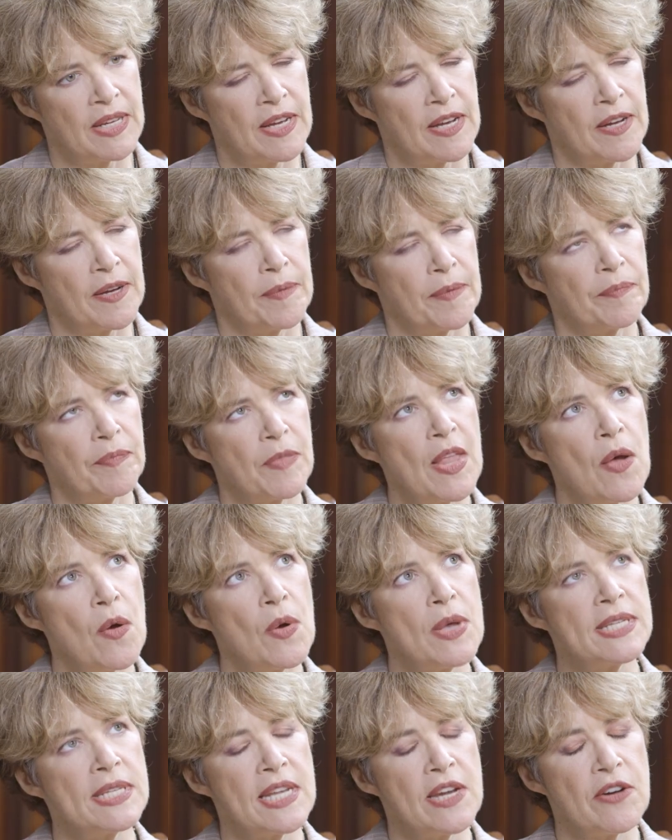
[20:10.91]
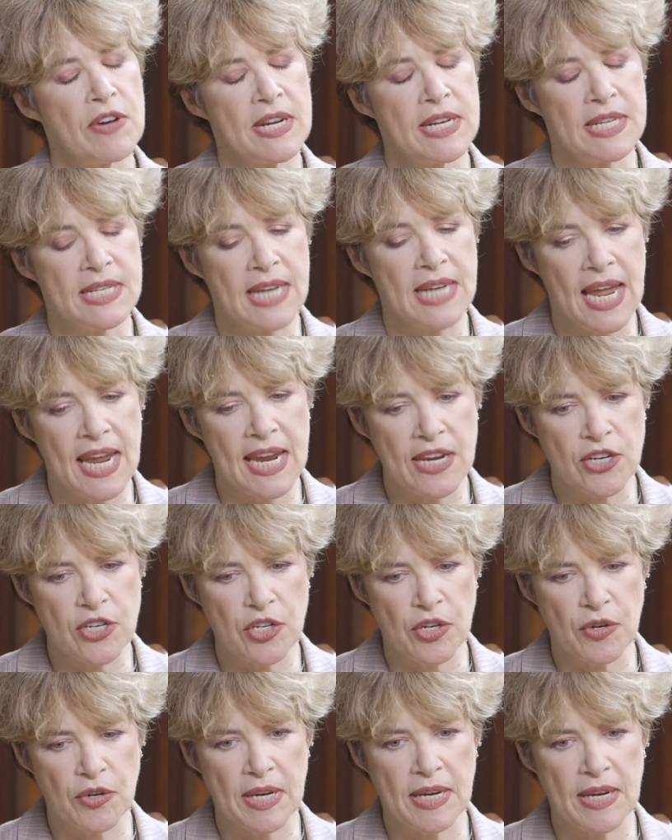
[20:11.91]
Yeah. Now, is there a
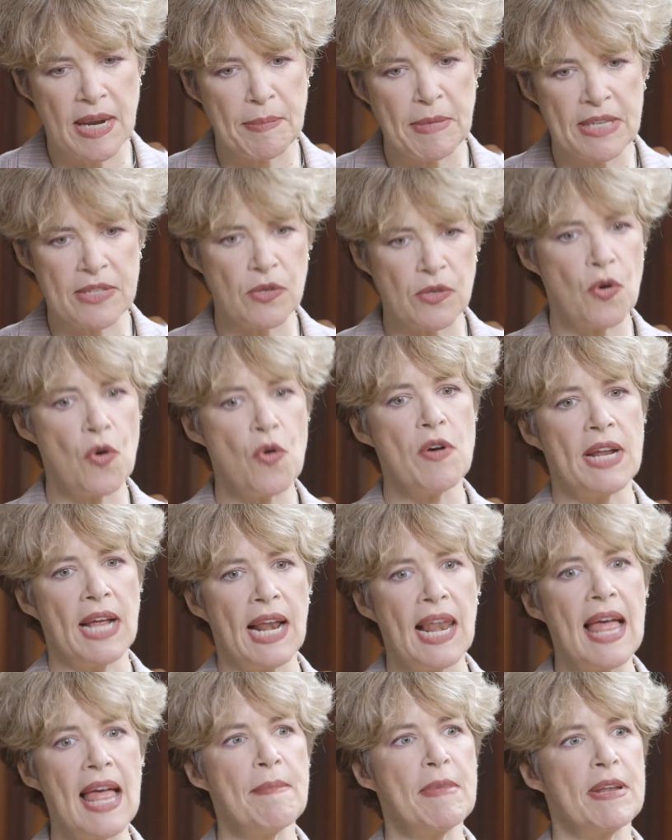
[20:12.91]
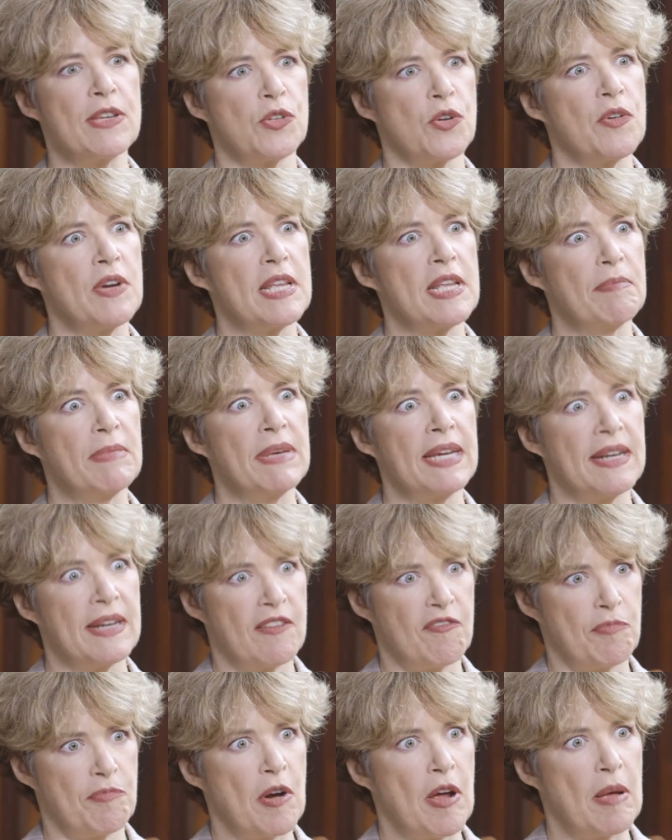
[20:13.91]
danger in, I mean, climate is already a big
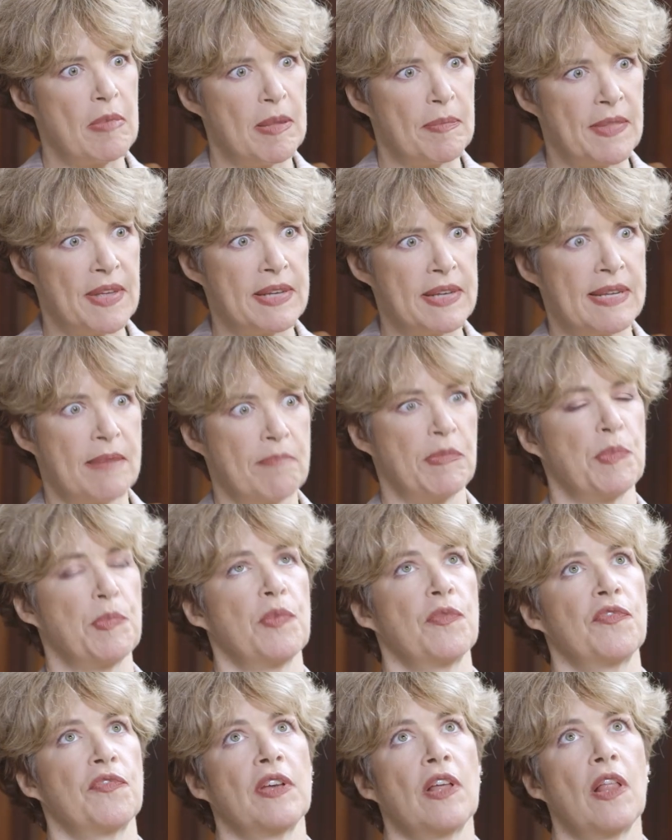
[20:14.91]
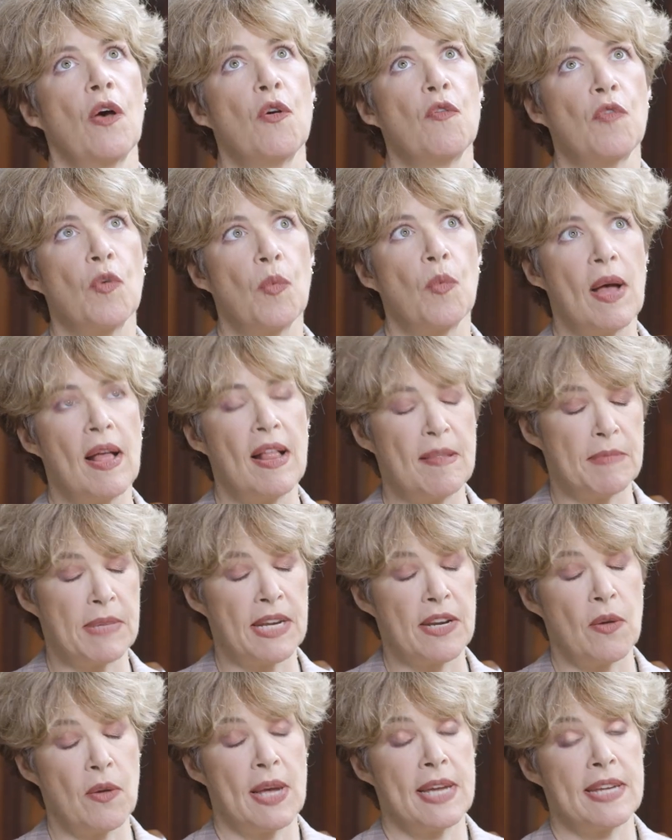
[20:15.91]
enough problem, but some people feel overwhelmed. I
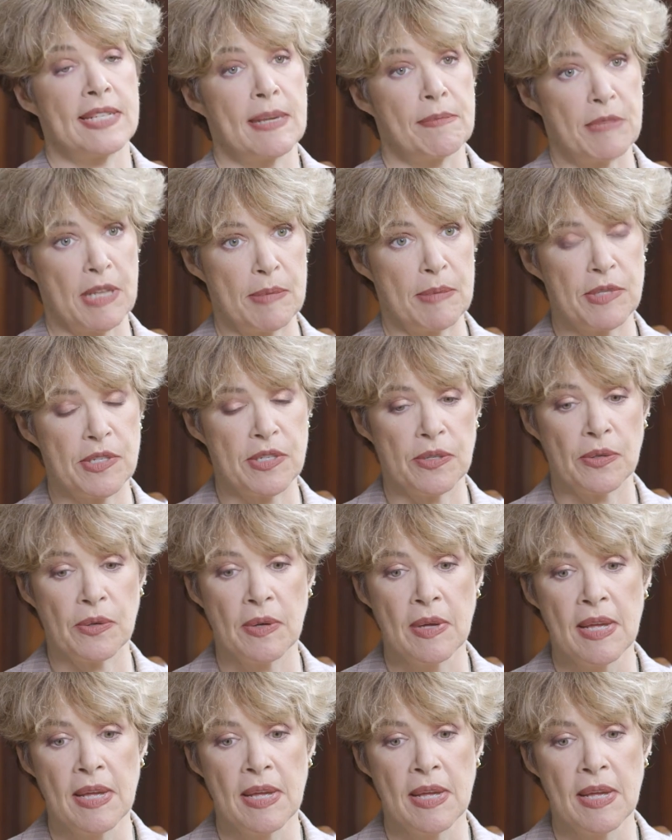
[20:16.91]
know I sometimes do.